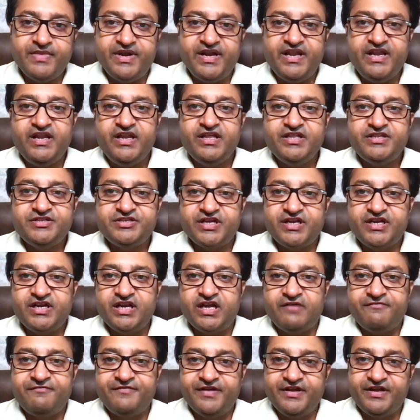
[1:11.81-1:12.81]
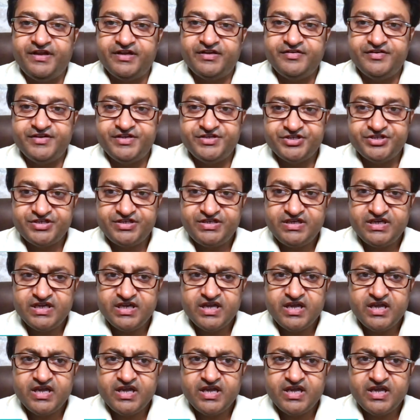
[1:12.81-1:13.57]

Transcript: Middle East and African region.